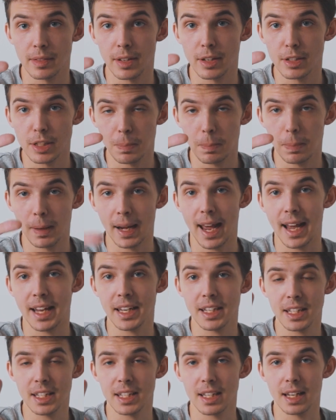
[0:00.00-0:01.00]
there's a
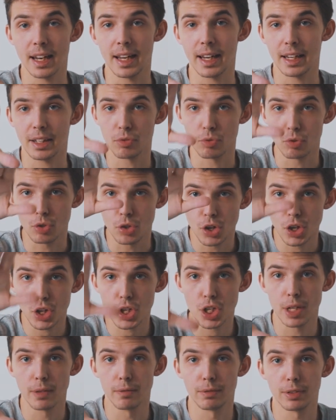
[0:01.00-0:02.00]
plant like
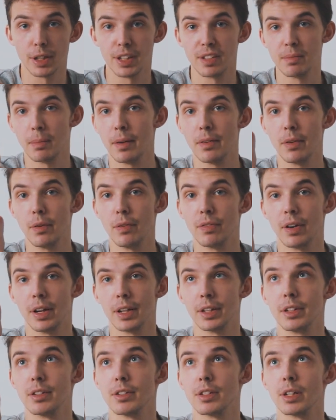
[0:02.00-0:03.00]
just in front of my
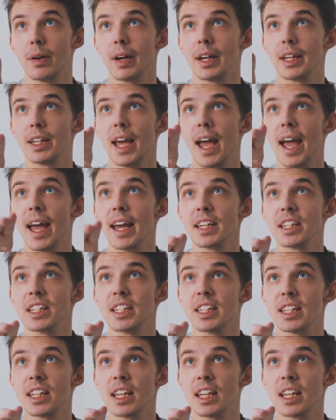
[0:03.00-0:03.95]
viewfinder, so I can't